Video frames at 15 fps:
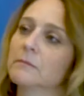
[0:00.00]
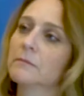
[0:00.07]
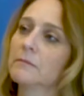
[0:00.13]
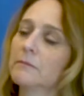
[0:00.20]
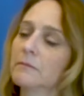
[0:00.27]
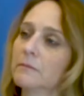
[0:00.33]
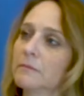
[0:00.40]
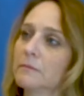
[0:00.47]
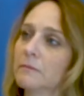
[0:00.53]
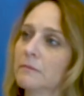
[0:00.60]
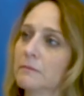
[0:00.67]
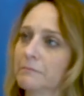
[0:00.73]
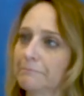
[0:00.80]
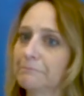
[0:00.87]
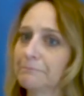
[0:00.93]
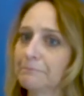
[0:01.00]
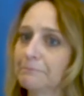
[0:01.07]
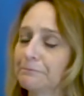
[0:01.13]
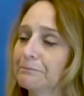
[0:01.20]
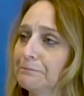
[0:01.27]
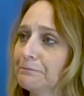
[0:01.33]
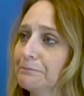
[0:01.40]

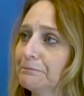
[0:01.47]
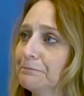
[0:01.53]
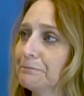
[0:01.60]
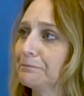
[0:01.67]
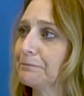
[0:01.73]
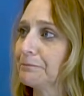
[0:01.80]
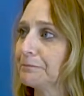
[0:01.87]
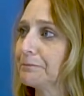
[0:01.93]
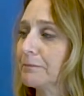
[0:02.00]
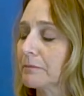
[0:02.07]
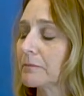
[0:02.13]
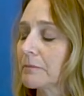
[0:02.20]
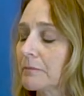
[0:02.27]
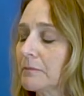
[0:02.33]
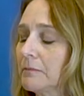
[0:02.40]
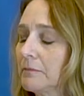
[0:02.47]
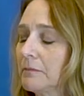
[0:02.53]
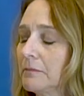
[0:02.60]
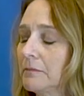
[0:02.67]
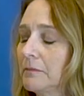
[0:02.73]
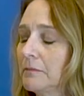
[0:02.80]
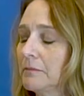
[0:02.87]

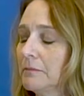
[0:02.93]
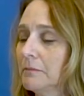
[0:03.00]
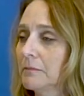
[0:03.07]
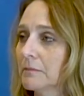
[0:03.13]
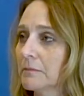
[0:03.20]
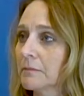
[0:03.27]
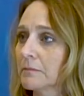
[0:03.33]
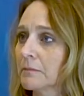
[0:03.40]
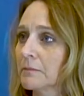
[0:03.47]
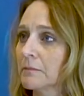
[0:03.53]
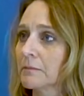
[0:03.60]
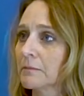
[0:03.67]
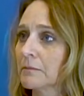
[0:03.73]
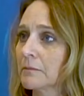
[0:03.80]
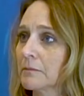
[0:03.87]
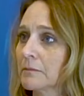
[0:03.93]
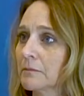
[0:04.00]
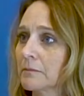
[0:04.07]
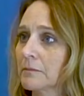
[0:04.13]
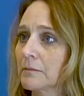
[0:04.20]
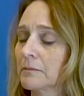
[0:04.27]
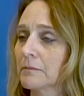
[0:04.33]

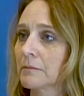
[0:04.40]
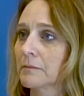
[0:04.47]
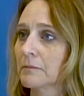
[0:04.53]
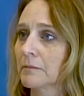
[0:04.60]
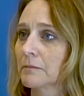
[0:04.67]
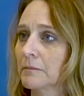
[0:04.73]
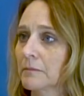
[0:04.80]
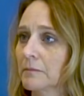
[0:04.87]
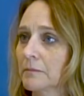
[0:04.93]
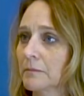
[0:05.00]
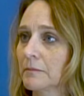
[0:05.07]
[no speech]